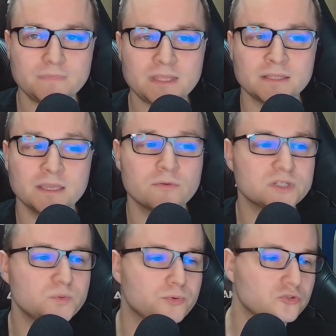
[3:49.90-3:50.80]
They were
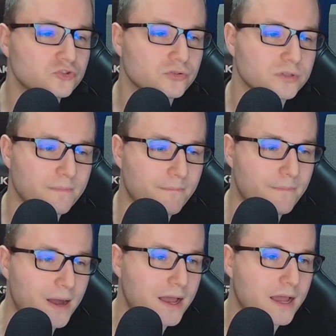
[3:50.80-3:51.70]
sponsored
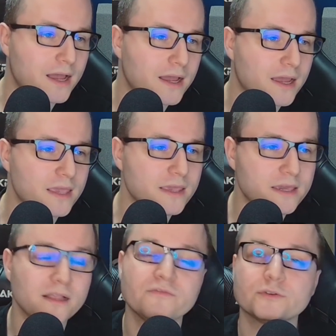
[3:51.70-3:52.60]
by
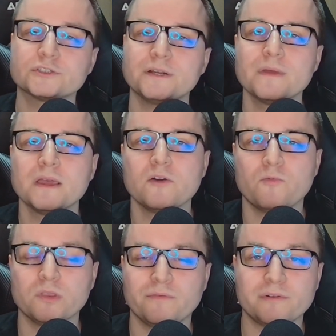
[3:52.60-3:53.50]
Hellforger,
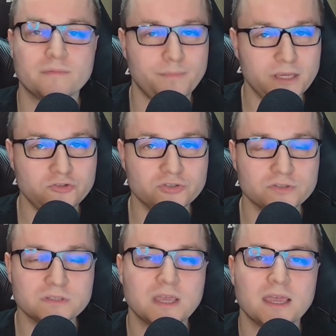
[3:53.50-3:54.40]
one of our
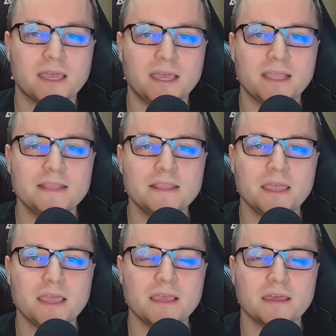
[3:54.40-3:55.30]
patrons, and
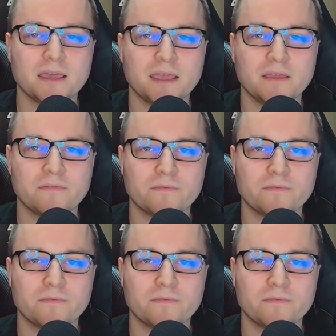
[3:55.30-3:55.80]
they have